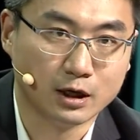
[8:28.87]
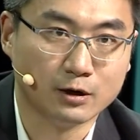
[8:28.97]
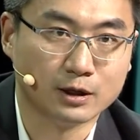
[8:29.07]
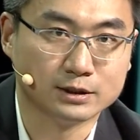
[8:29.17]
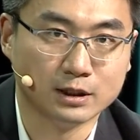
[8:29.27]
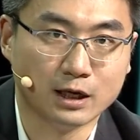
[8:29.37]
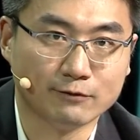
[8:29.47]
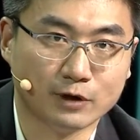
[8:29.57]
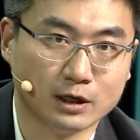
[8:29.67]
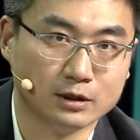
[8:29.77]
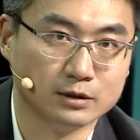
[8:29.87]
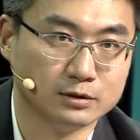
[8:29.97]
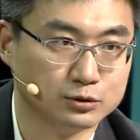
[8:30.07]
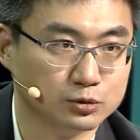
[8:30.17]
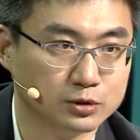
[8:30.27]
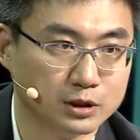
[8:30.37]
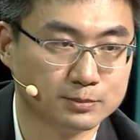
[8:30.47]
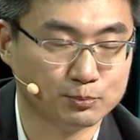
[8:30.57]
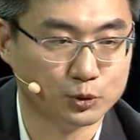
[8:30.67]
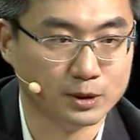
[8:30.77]
our daily life, I do
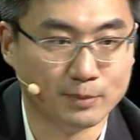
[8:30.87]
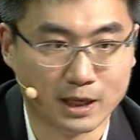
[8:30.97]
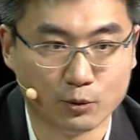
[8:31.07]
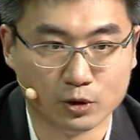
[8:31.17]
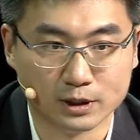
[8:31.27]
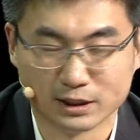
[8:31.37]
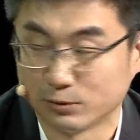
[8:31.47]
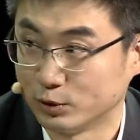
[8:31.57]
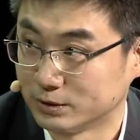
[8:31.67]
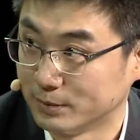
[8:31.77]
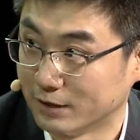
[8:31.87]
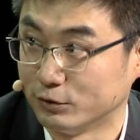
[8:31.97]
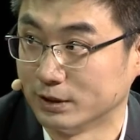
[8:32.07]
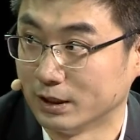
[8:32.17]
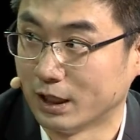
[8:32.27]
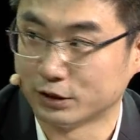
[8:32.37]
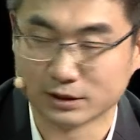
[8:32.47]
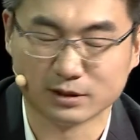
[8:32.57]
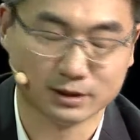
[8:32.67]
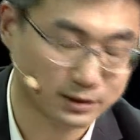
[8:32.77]
not bring my wallet with me every day. I just